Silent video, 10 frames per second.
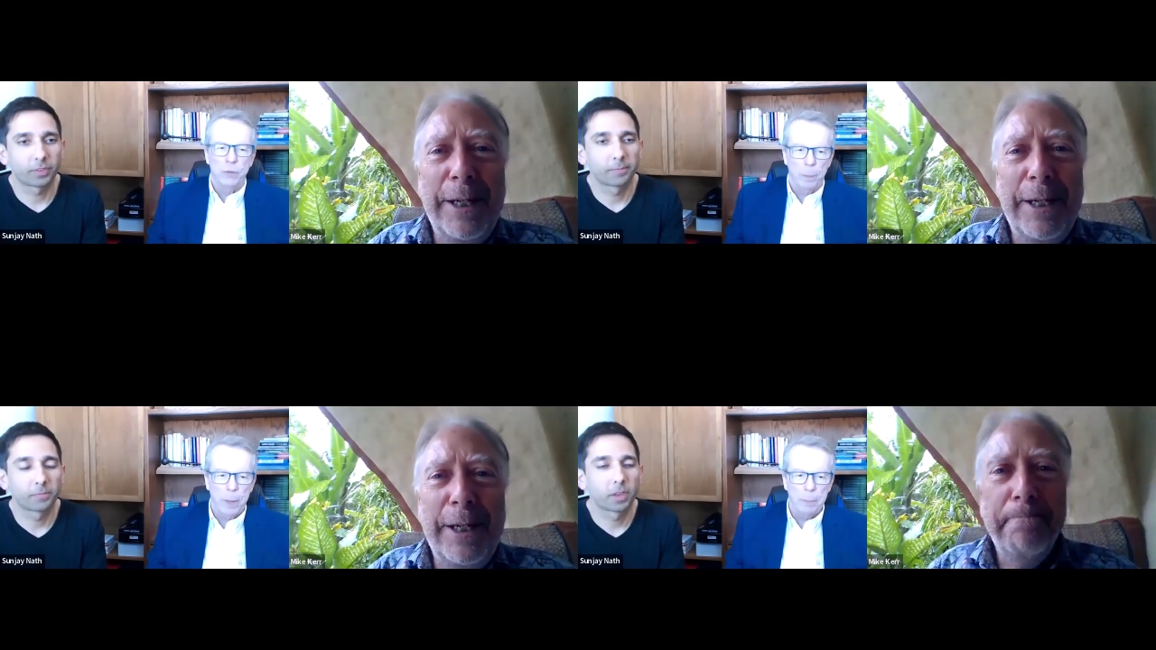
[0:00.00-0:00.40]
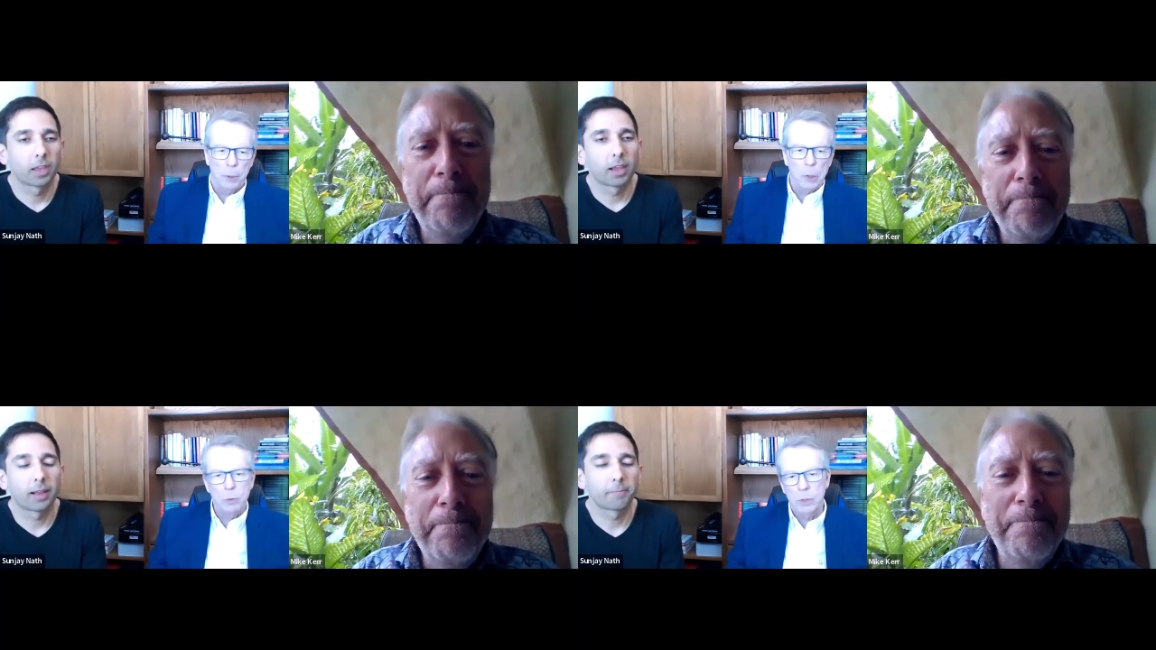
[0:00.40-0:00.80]
Speaker 1: off. for people
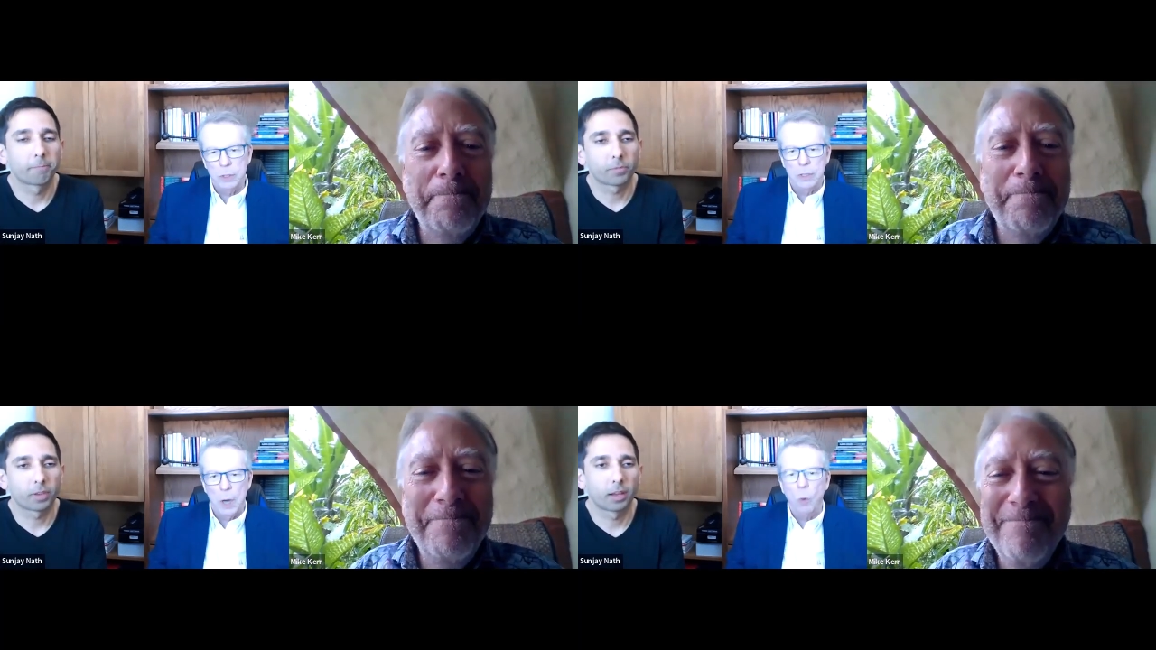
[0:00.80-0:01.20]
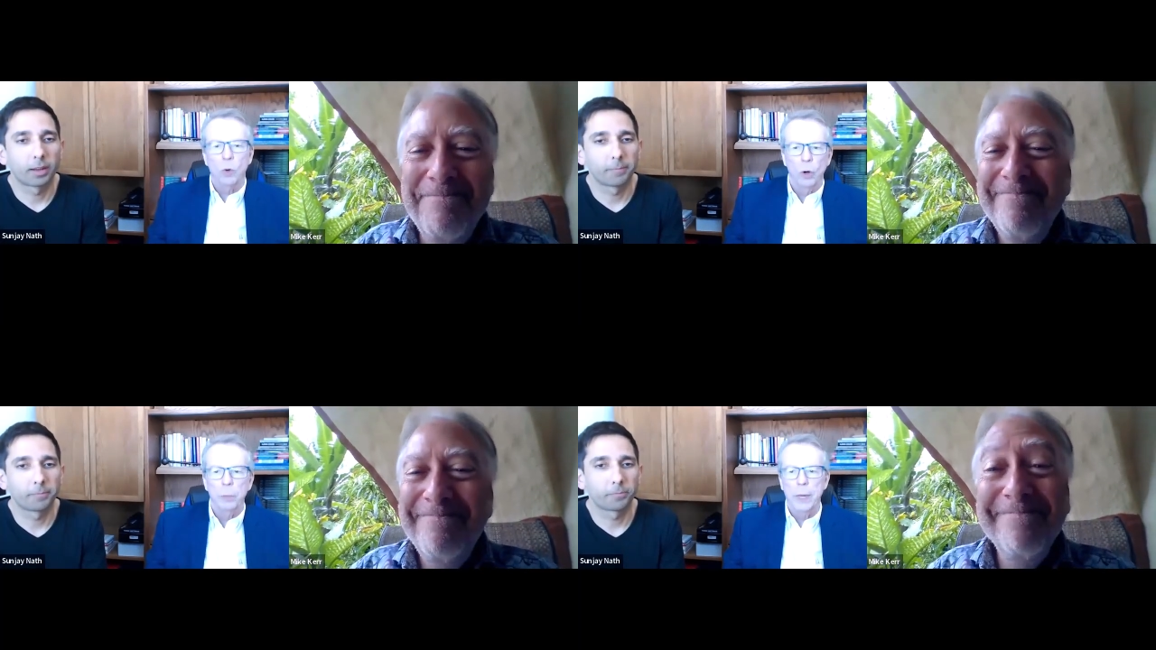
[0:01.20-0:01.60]
who don't
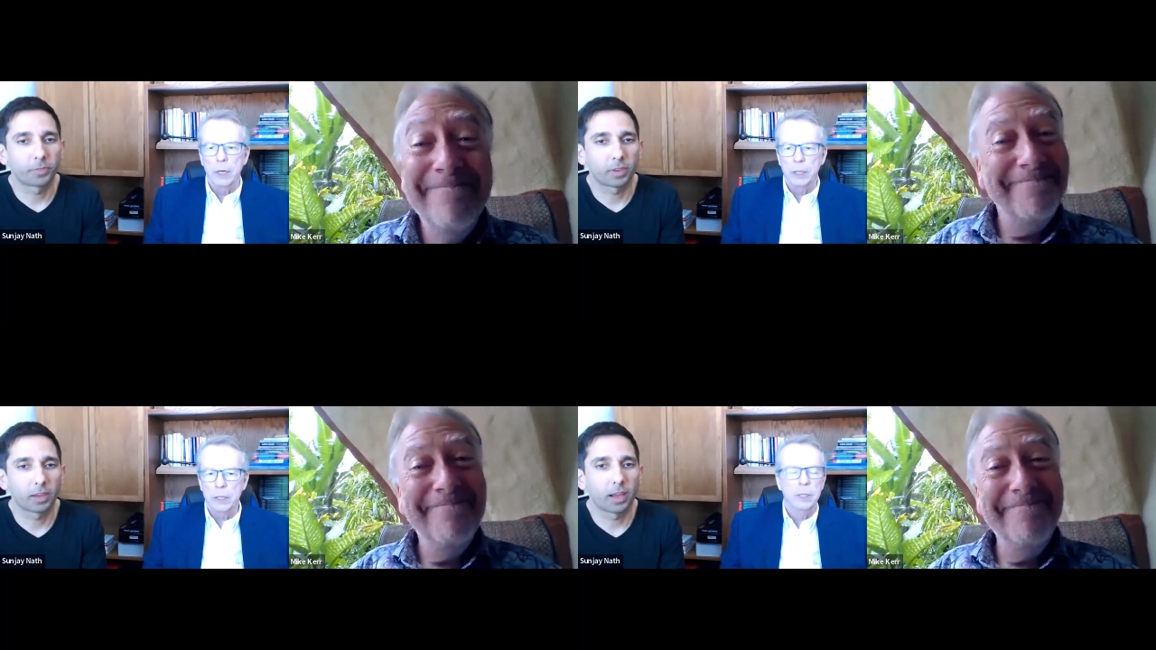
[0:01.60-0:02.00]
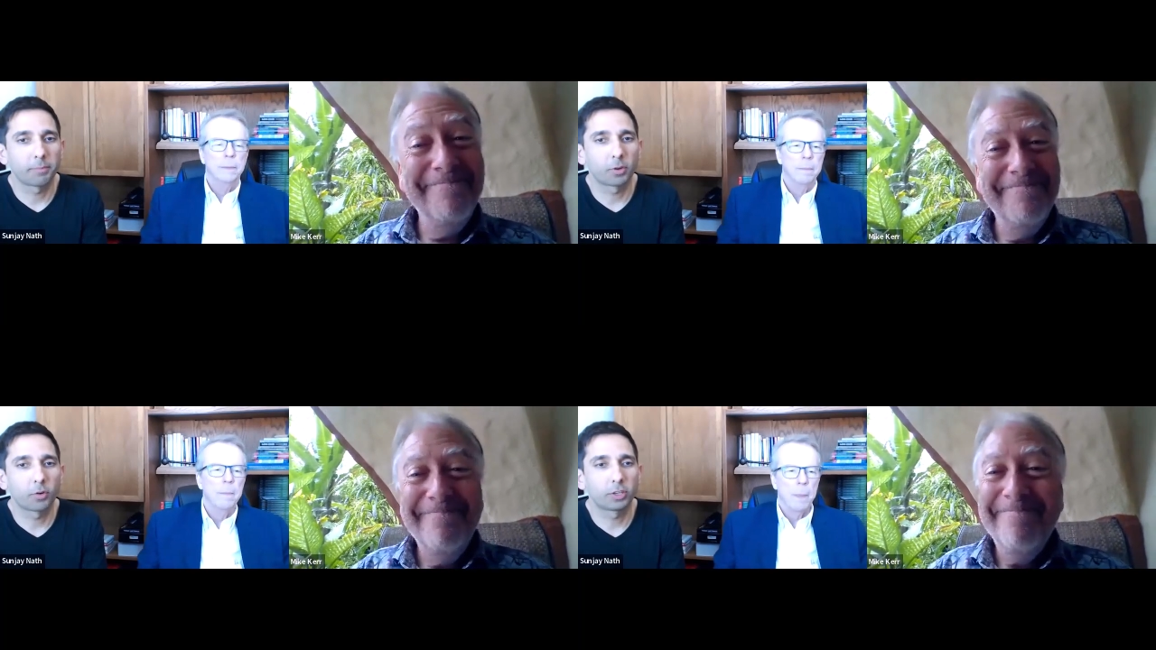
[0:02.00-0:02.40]
grow beards. I'm
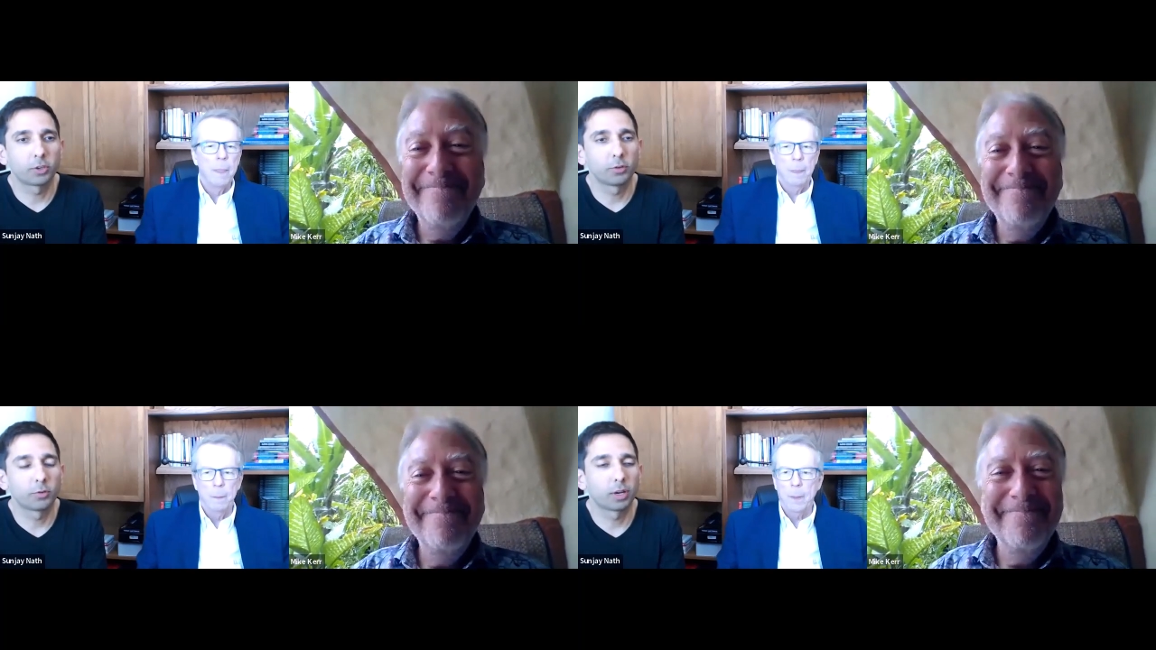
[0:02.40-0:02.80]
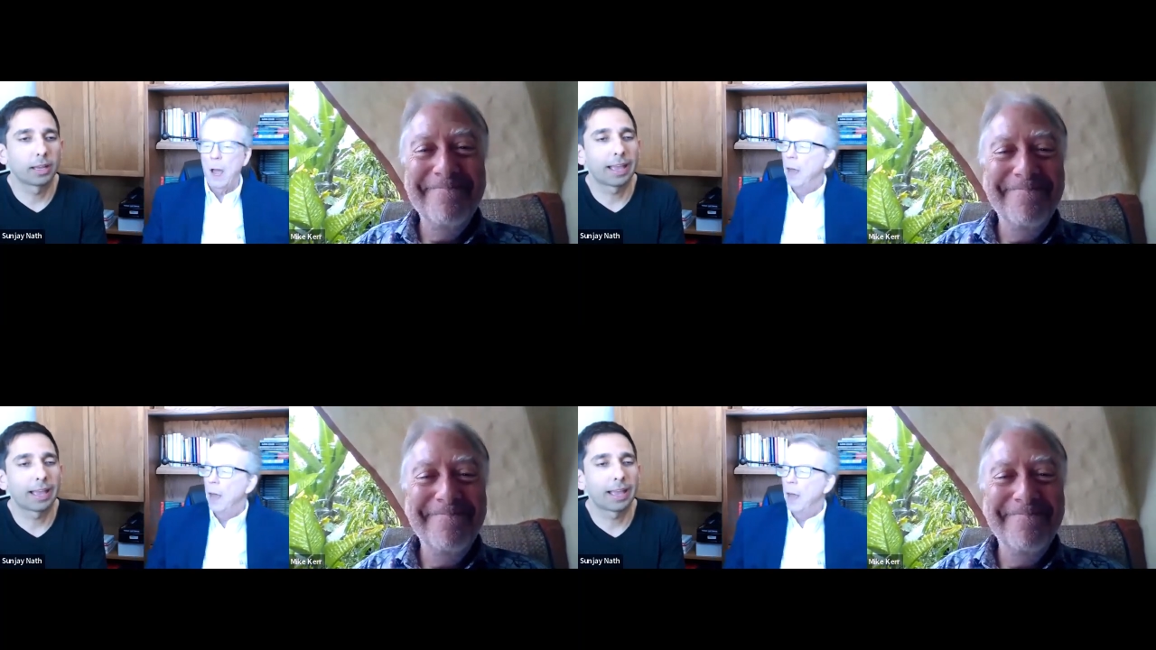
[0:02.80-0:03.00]
going to. Uh,